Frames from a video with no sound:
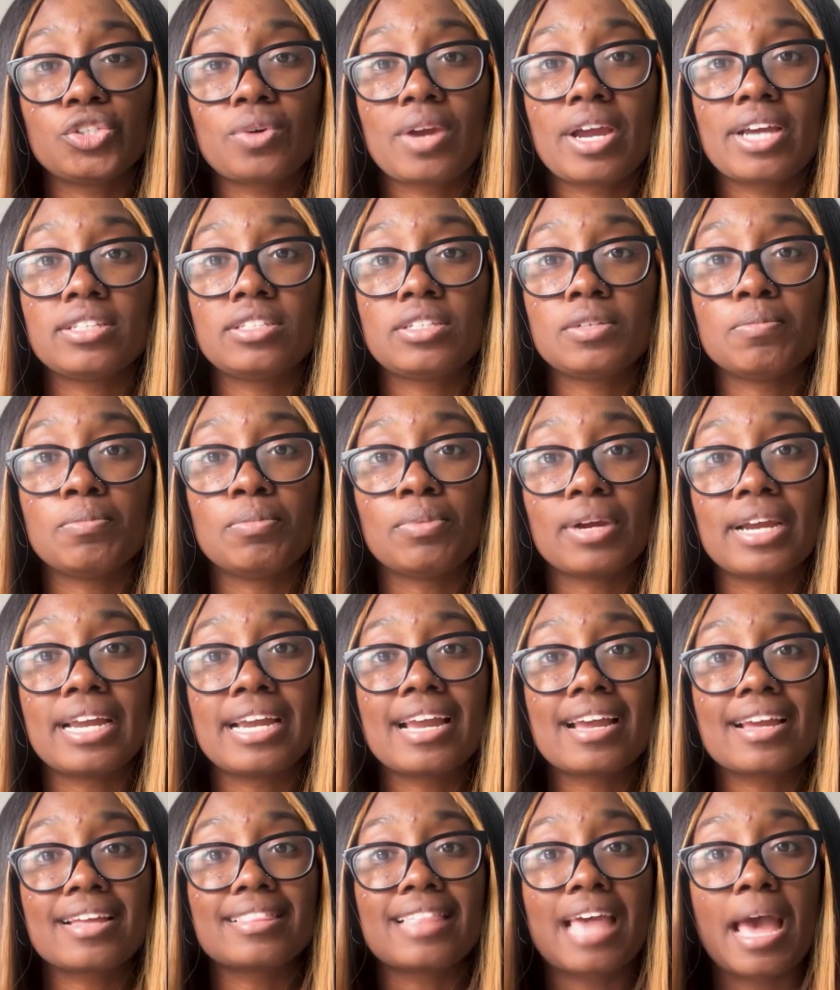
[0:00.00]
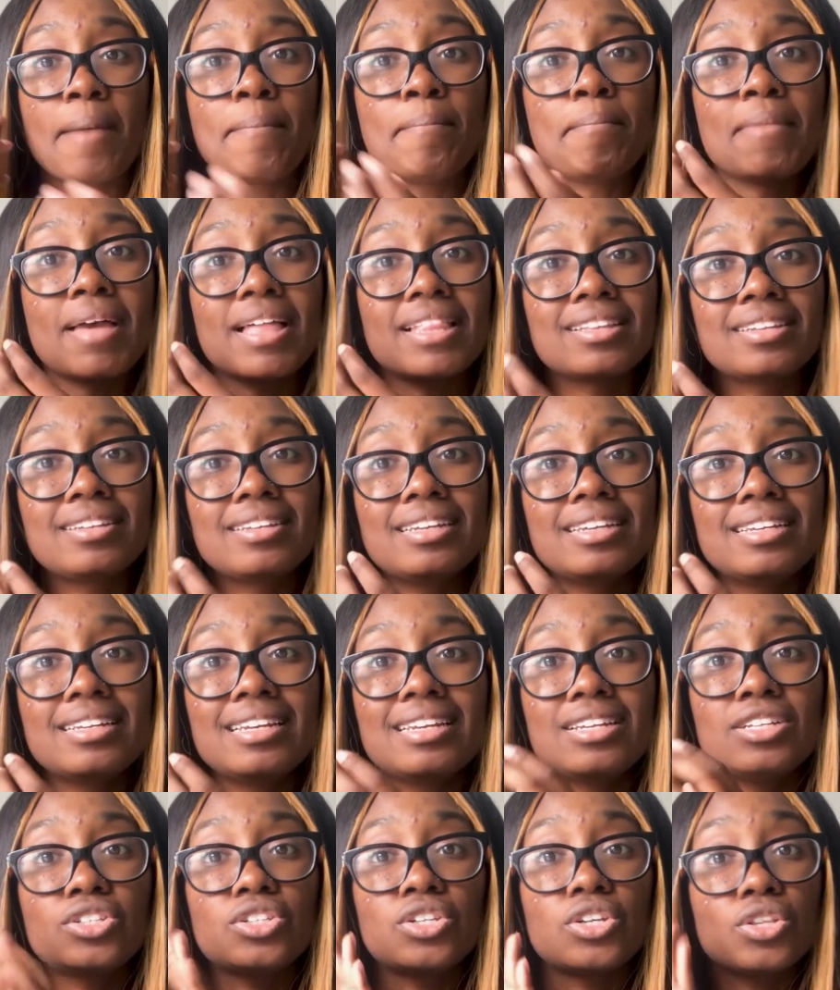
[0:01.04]
trying to bring that
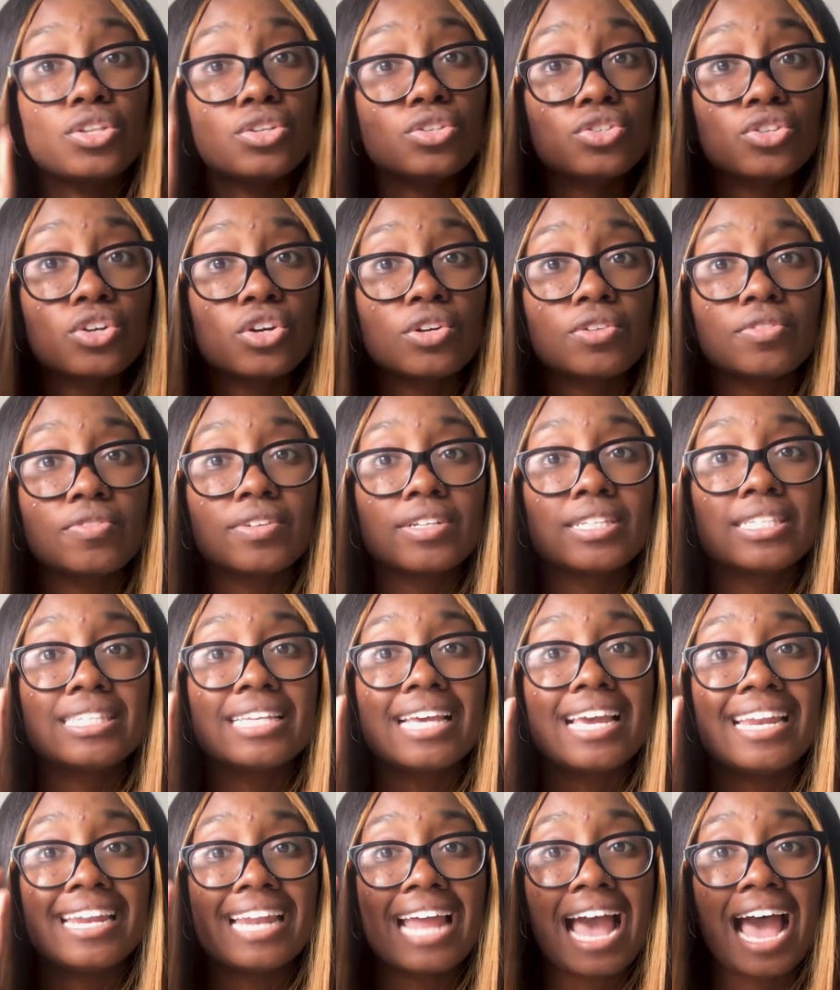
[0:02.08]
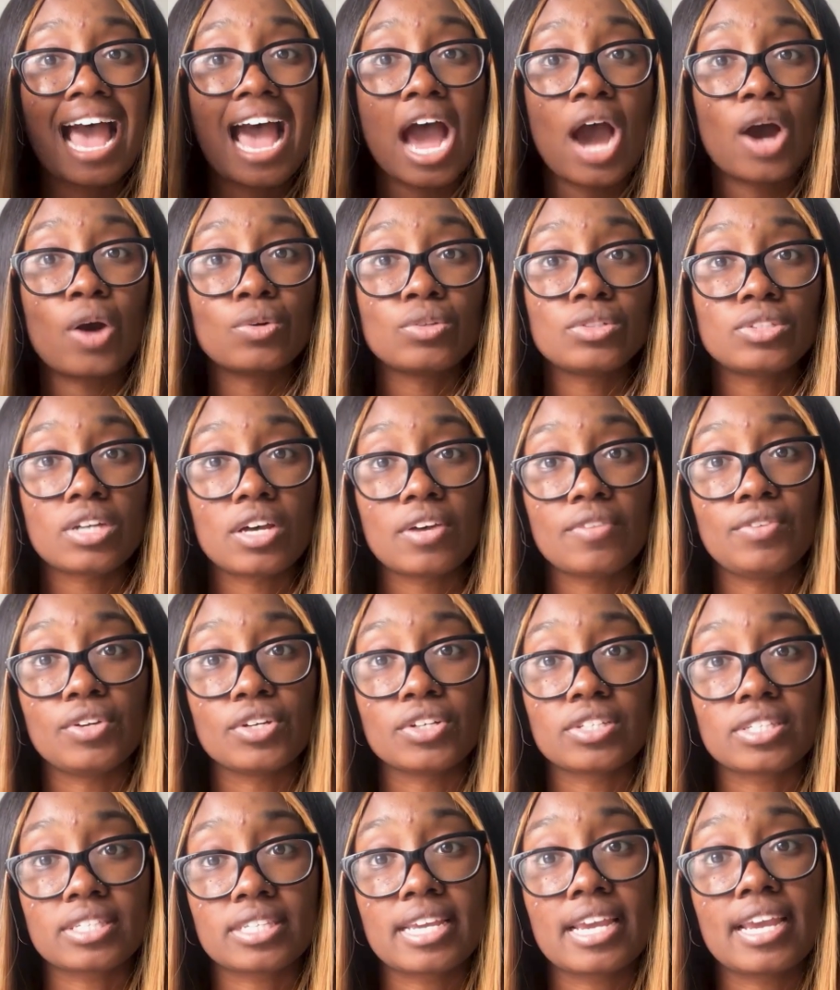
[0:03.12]
melanin to the surface and out of
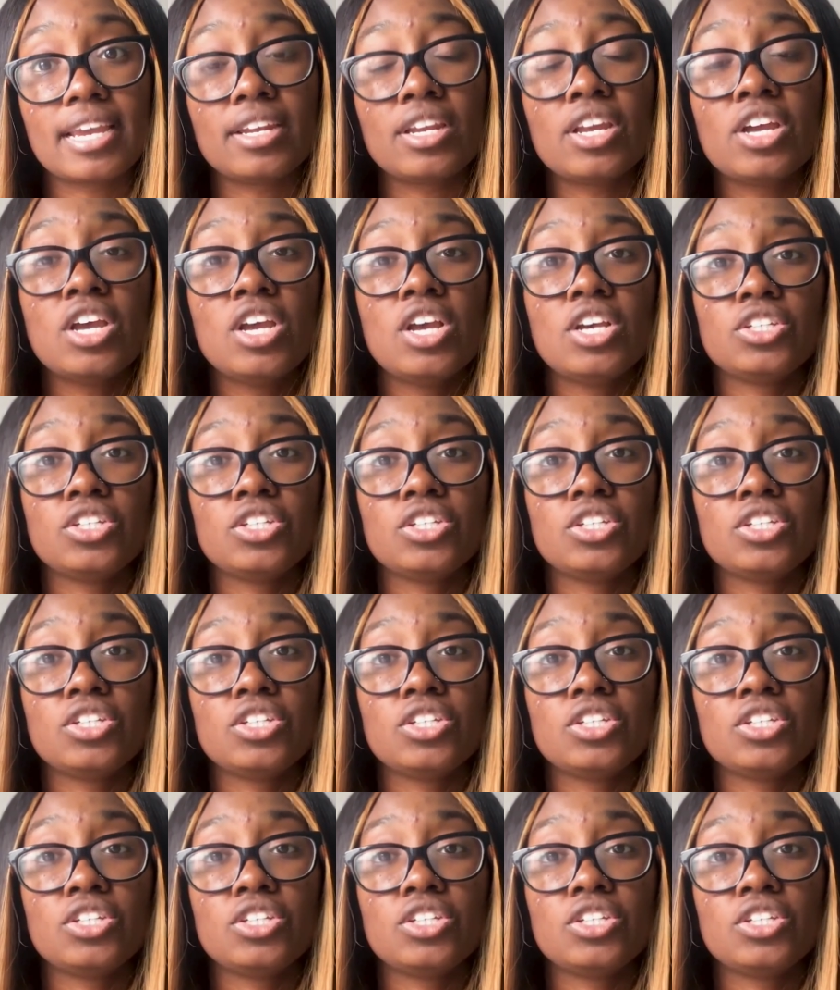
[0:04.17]
your skin.